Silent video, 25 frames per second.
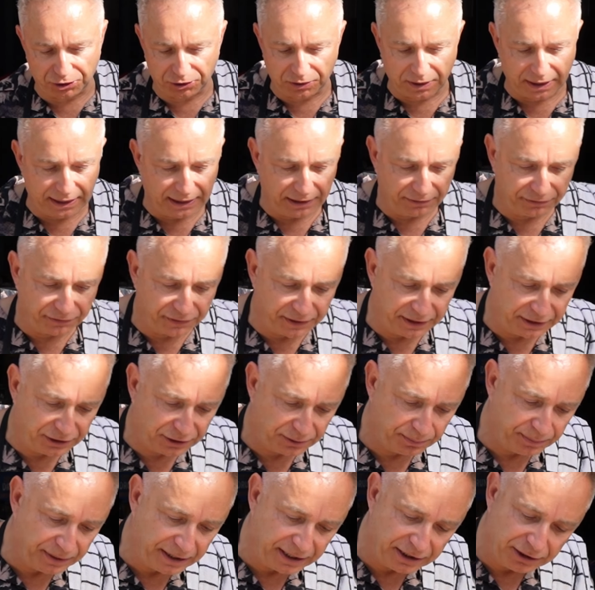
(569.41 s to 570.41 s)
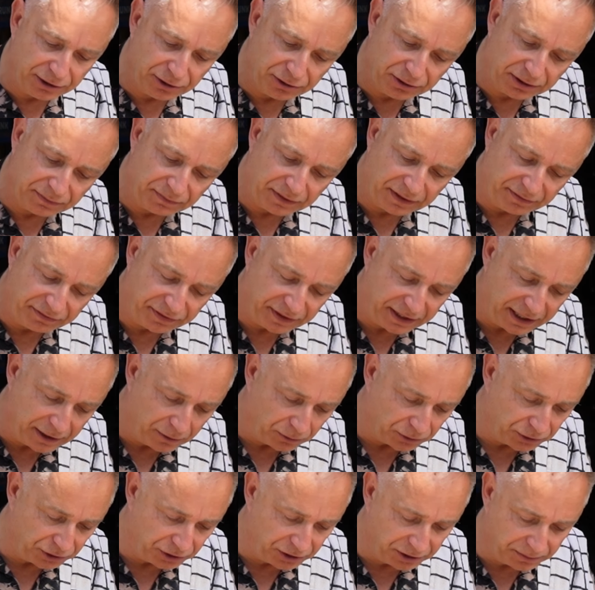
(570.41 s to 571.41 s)
straight in the fridge, be able to use it for everything
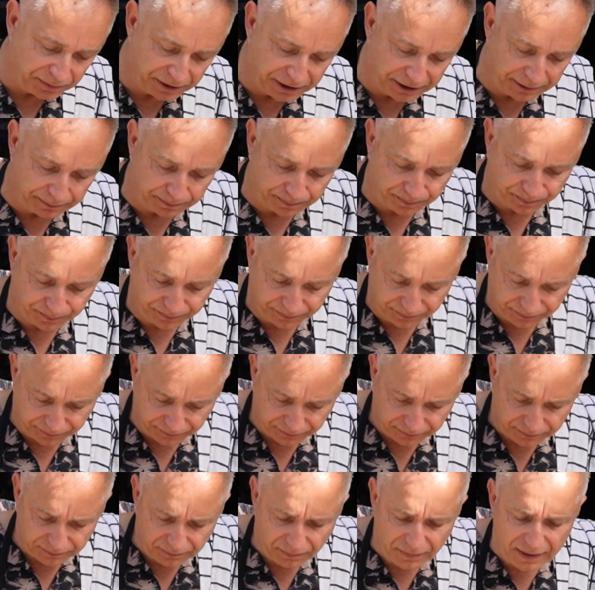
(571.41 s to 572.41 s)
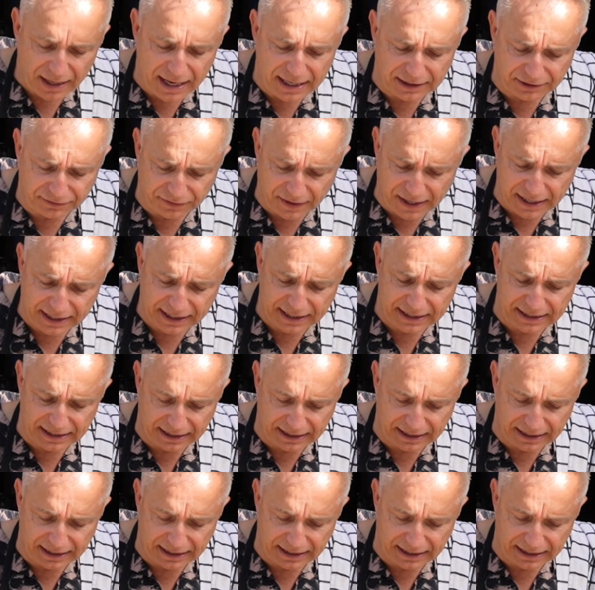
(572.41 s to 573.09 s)
else, do you know what I mean? That's fucking